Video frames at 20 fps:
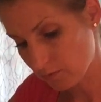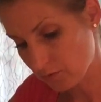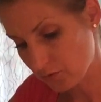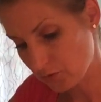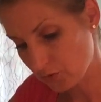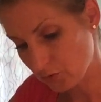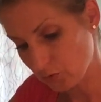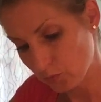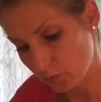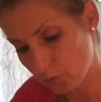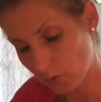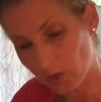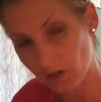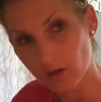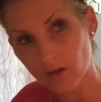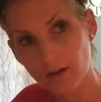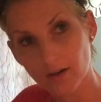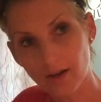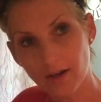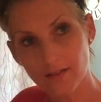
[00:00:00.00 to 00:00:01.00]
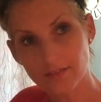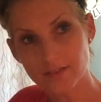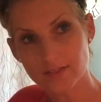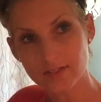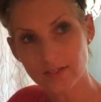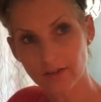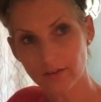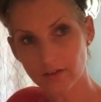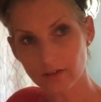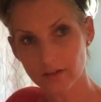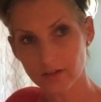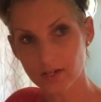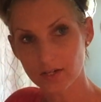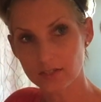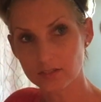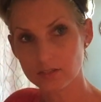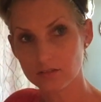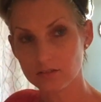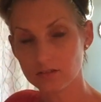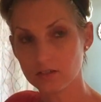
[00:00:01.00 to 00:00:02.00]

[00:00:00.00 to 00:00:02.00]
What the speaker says: do work on this area,